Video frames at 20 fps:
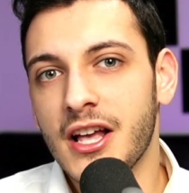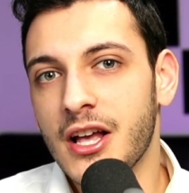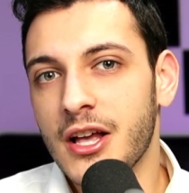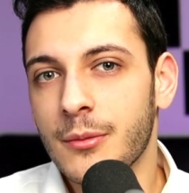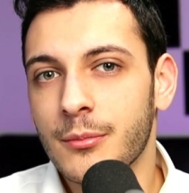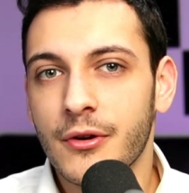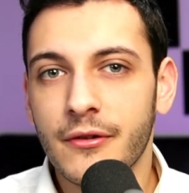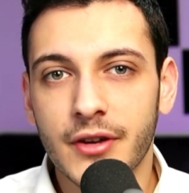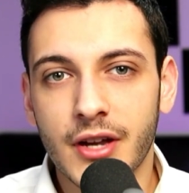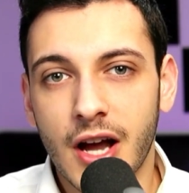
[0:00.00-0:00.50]

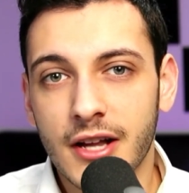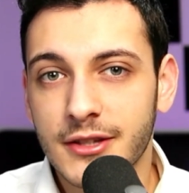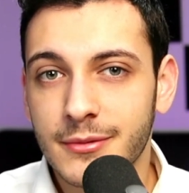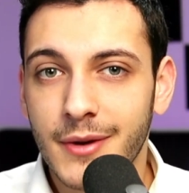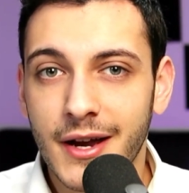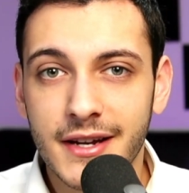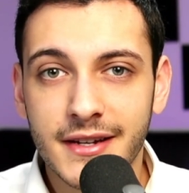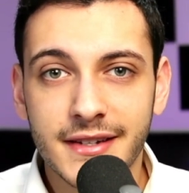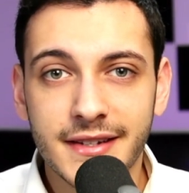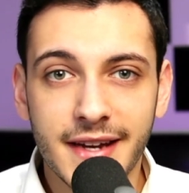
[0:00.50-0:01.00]
Moving on to
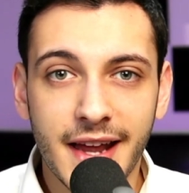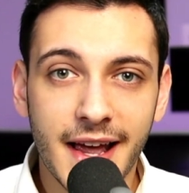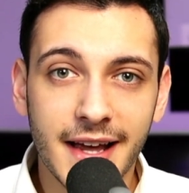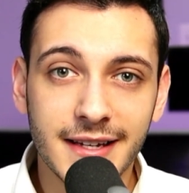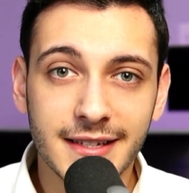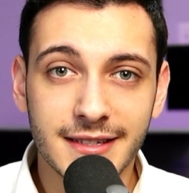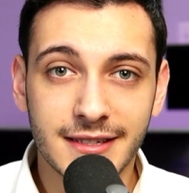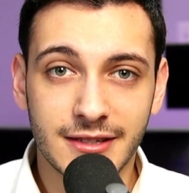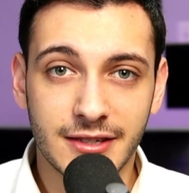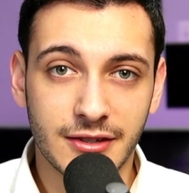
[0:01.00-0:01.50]
my
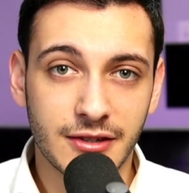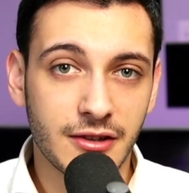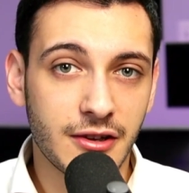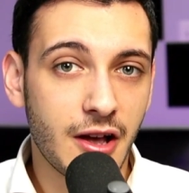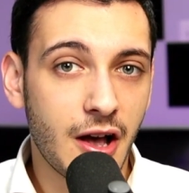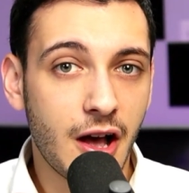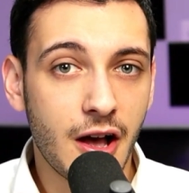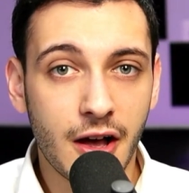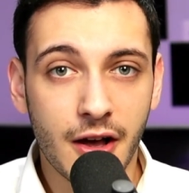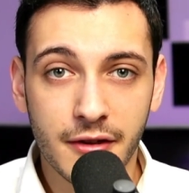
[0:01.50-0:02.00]
next
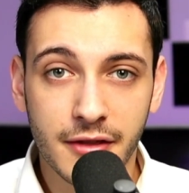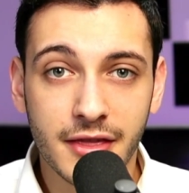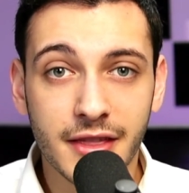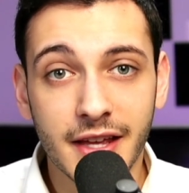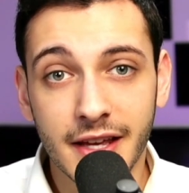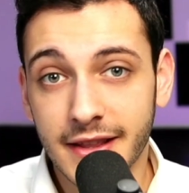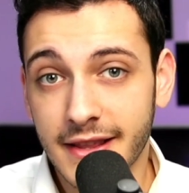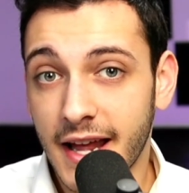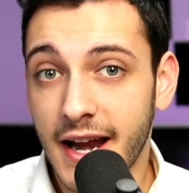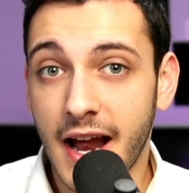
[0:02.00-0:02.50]

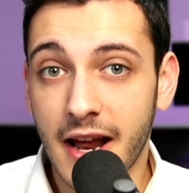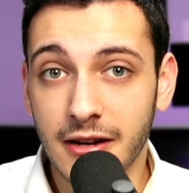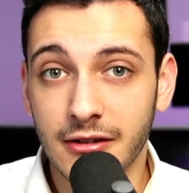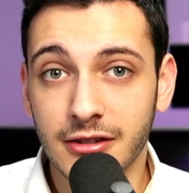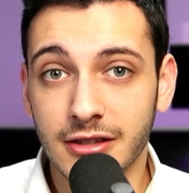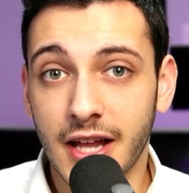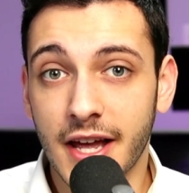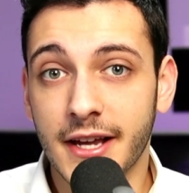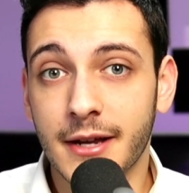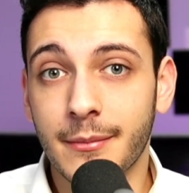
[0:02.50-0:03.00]
thing that I
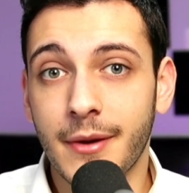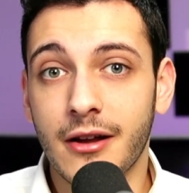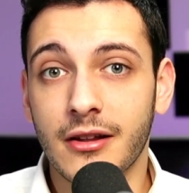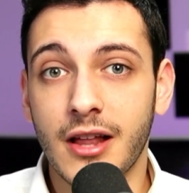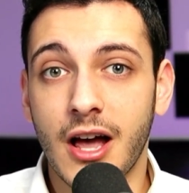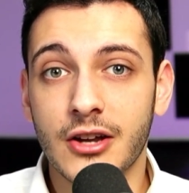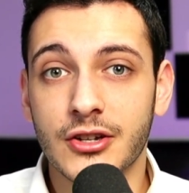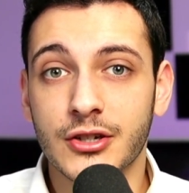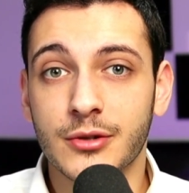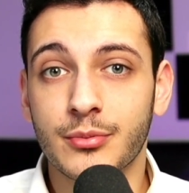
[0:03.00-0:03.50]
like about
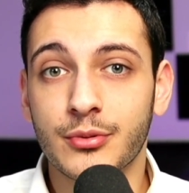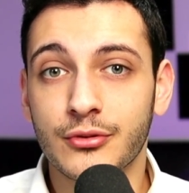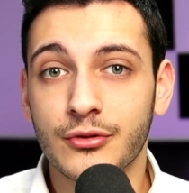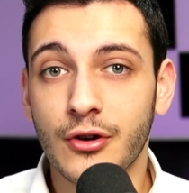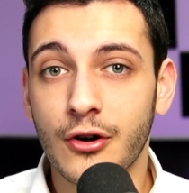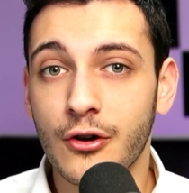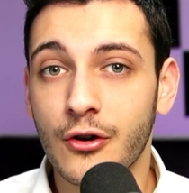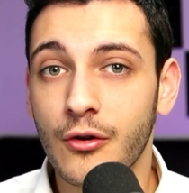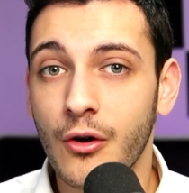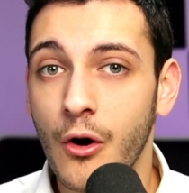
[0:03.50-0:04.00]
Logic
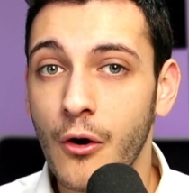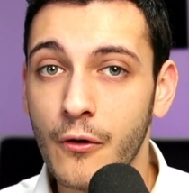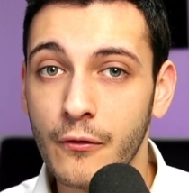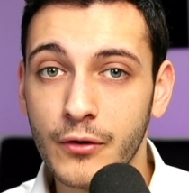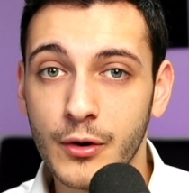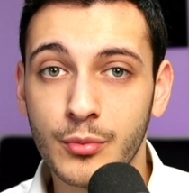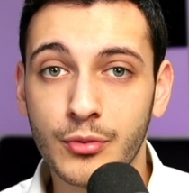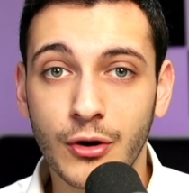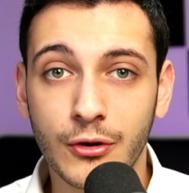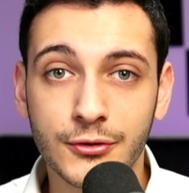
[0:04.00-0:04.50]
Pro
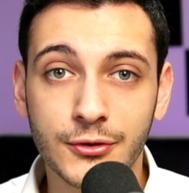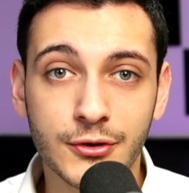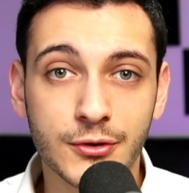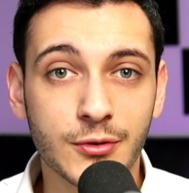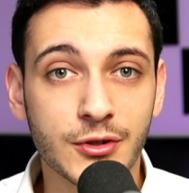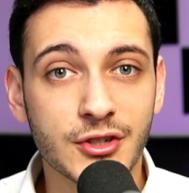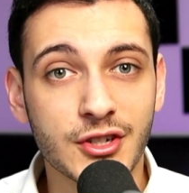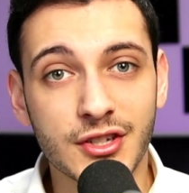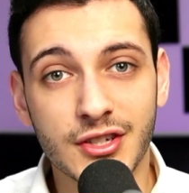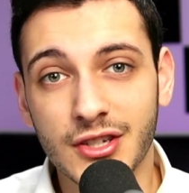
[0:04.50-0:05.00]
over Pro Tools,
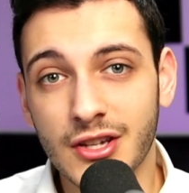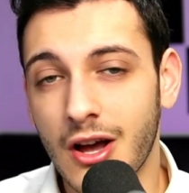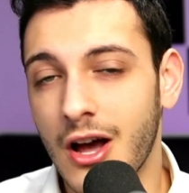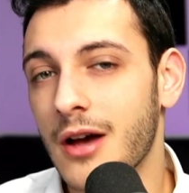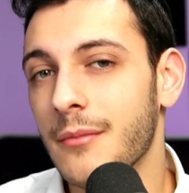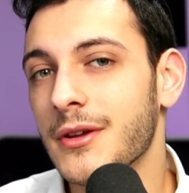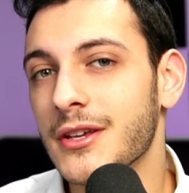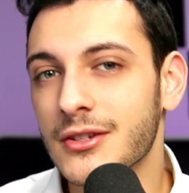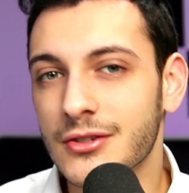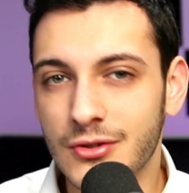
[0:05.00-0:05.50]
which is
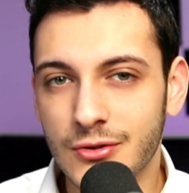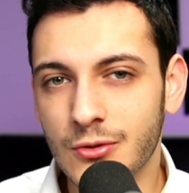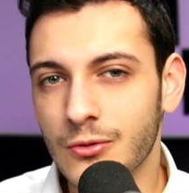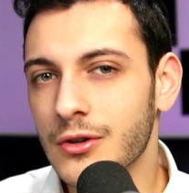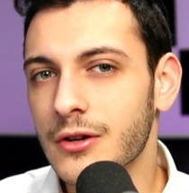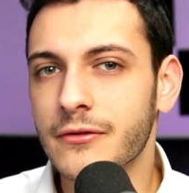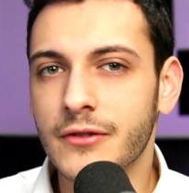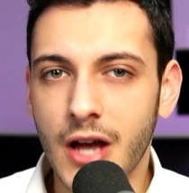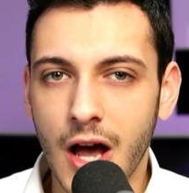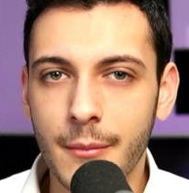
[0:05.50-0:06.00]
coming
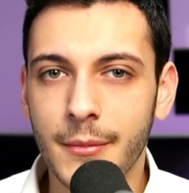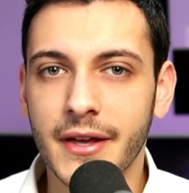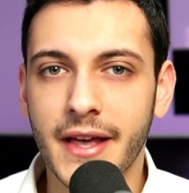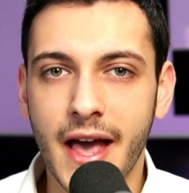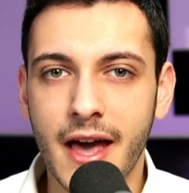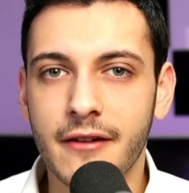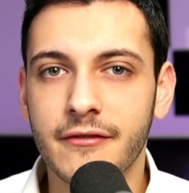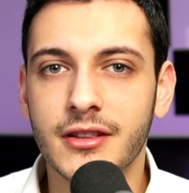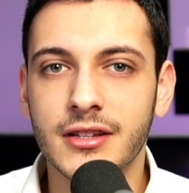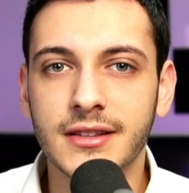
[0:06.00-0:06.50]

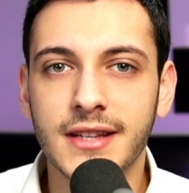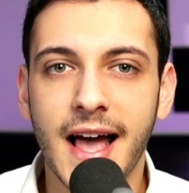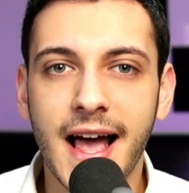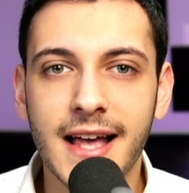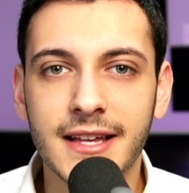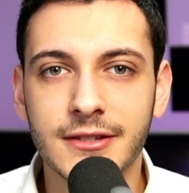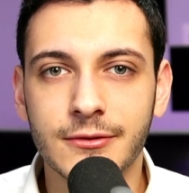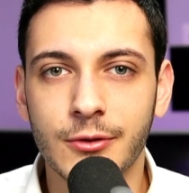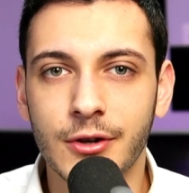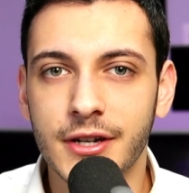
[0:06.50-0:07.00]
out of the
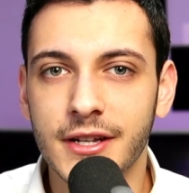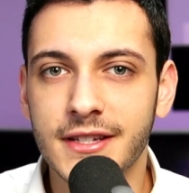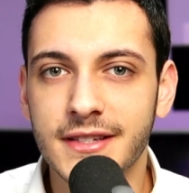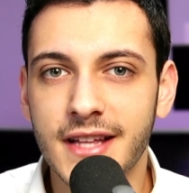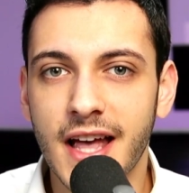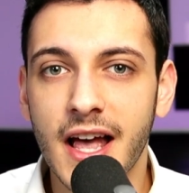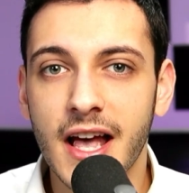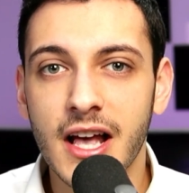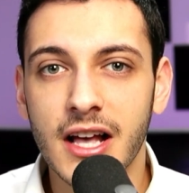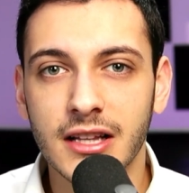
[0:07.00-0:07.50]
last one, is
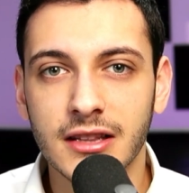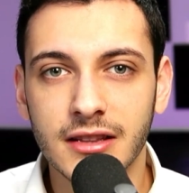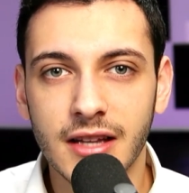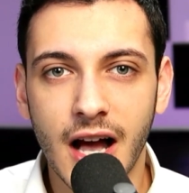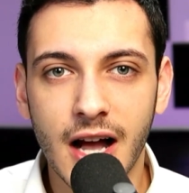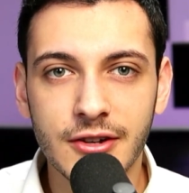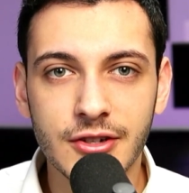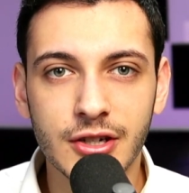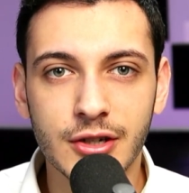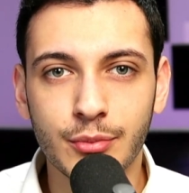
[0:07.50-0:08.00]
that
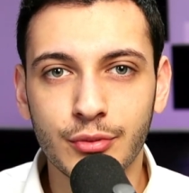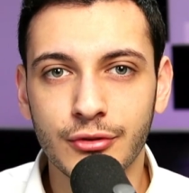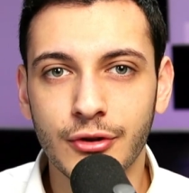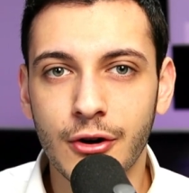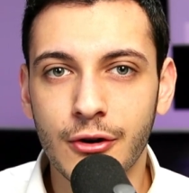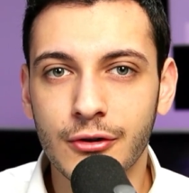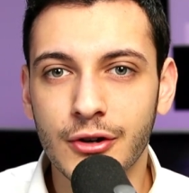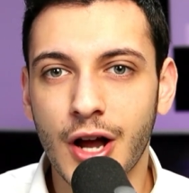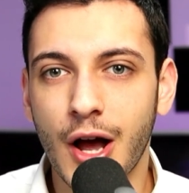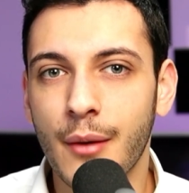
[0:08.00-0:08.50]
Logic
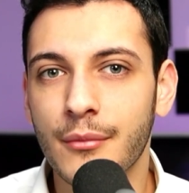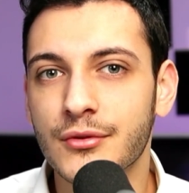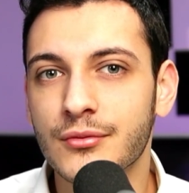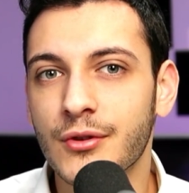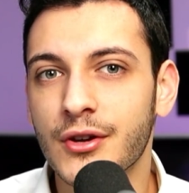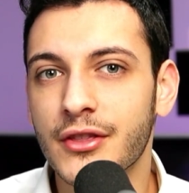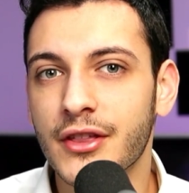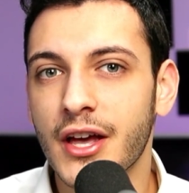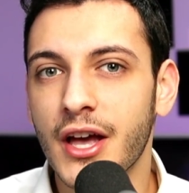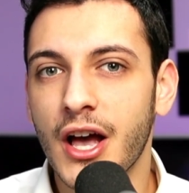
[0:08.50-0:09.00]
Pro comes
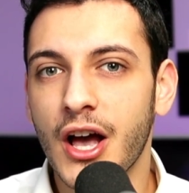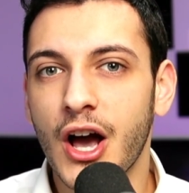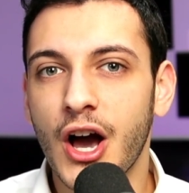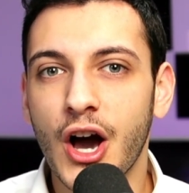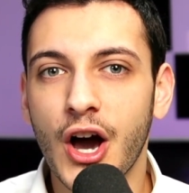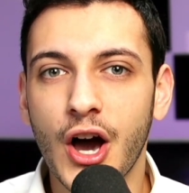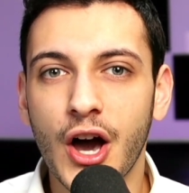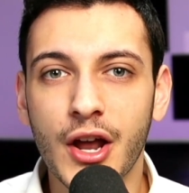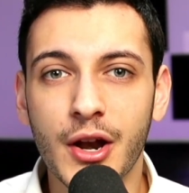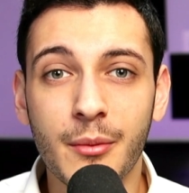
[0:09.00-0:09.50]
with
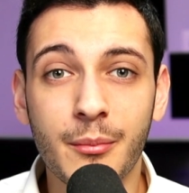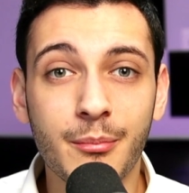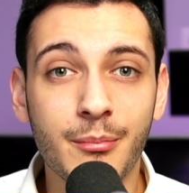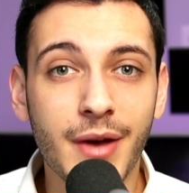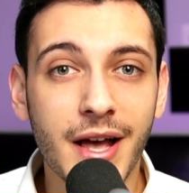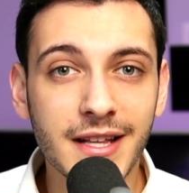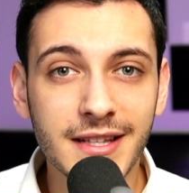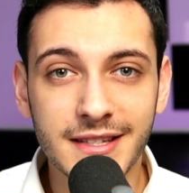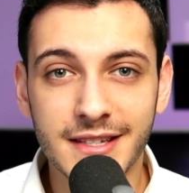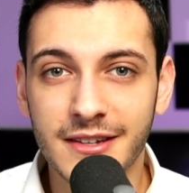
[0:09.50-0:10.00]
an
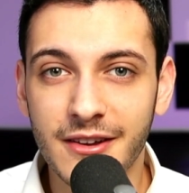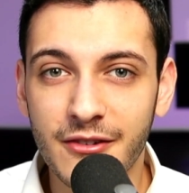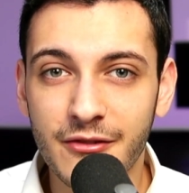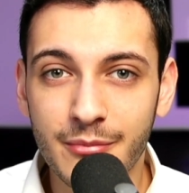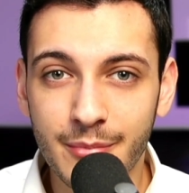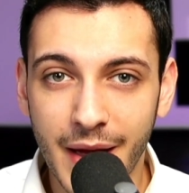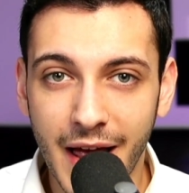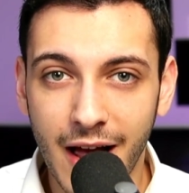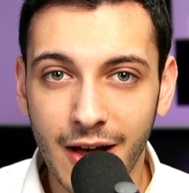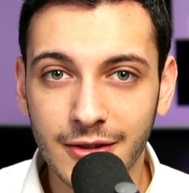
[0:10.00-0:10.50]
immense
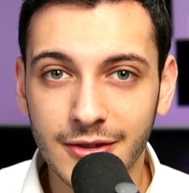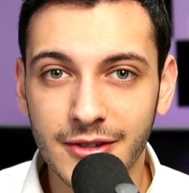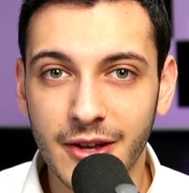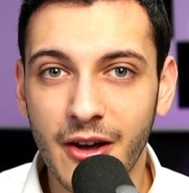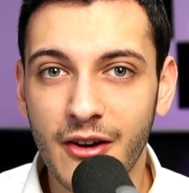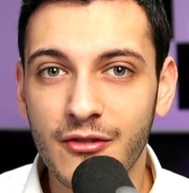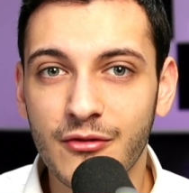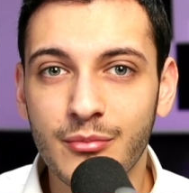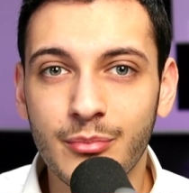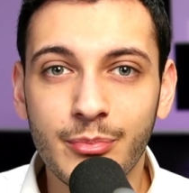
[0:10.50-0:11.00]
amount
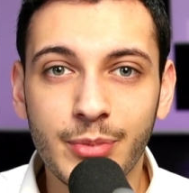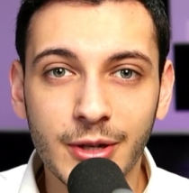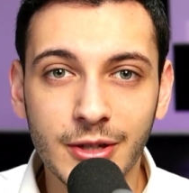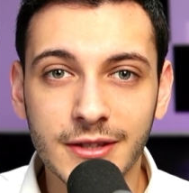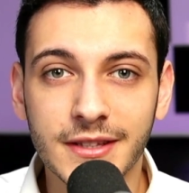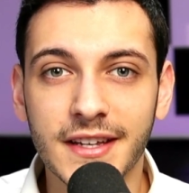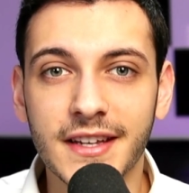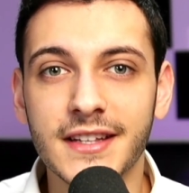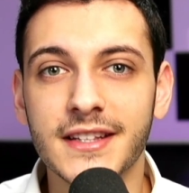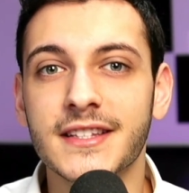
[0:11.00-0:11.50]
of
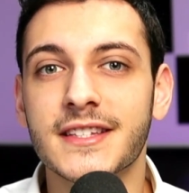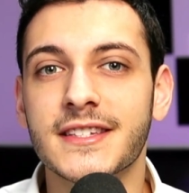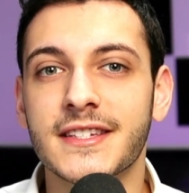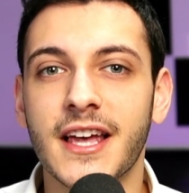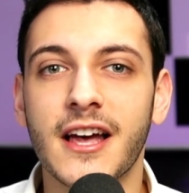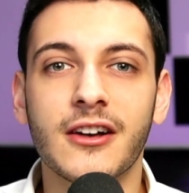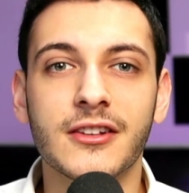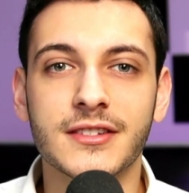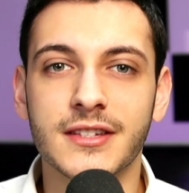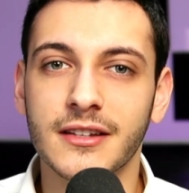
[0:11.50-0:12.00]
built-in
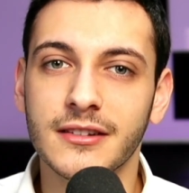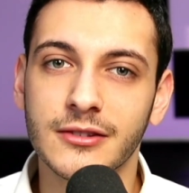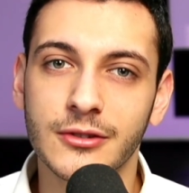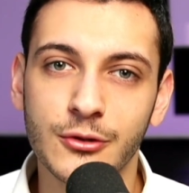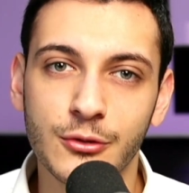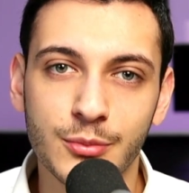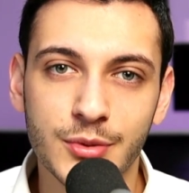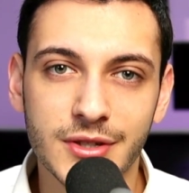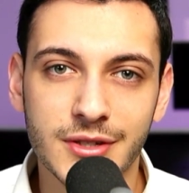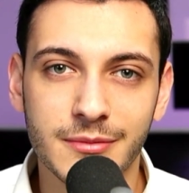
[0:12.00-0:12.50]
sounds and
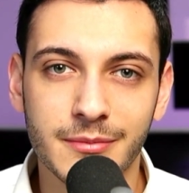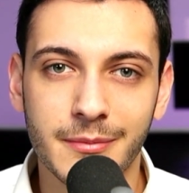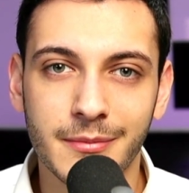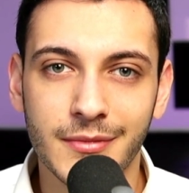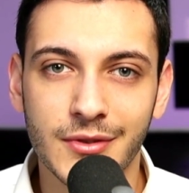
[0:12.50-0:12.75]
loops.